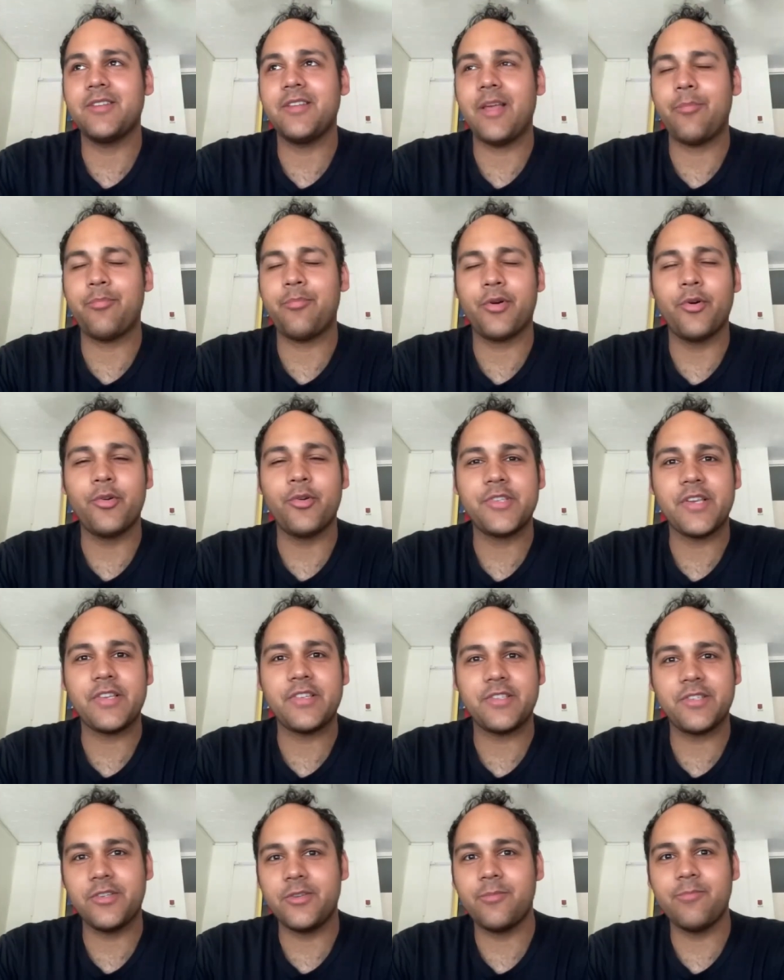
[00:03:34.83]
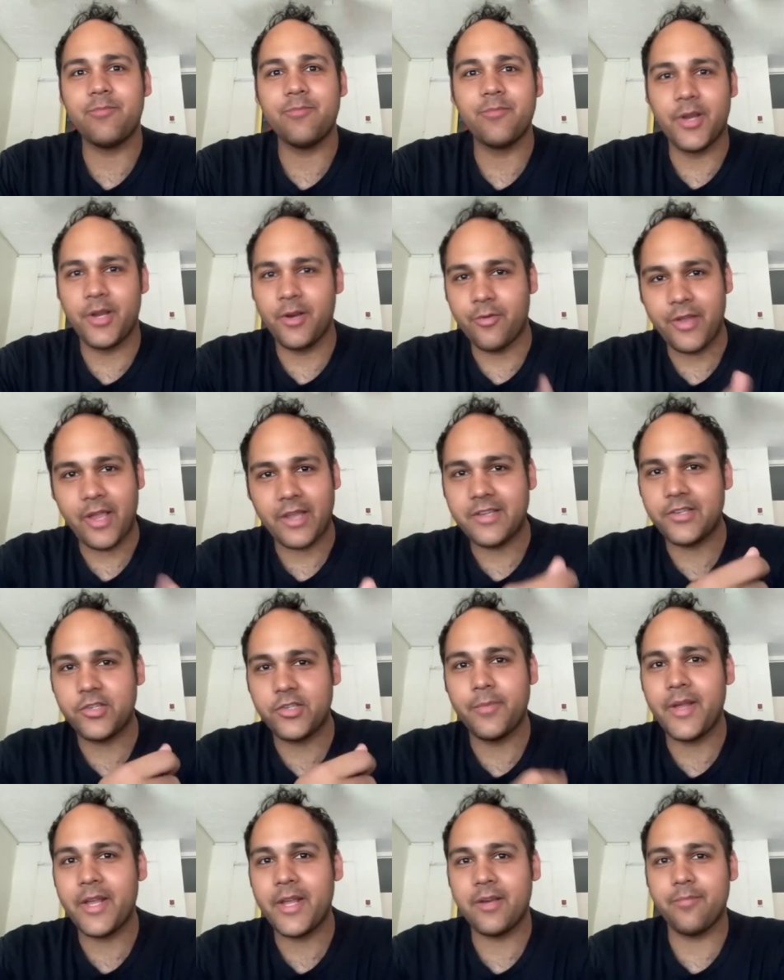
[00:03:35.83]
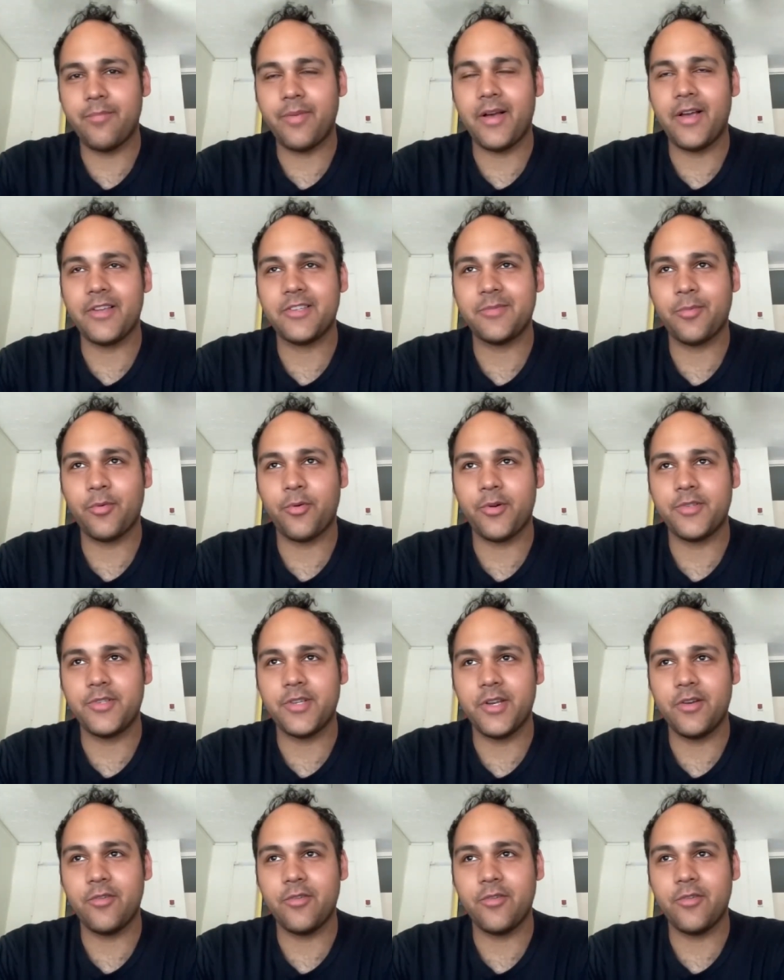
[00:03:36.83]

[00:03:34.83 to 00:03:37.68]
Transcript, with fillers: that process to you know get a Jamaican passport.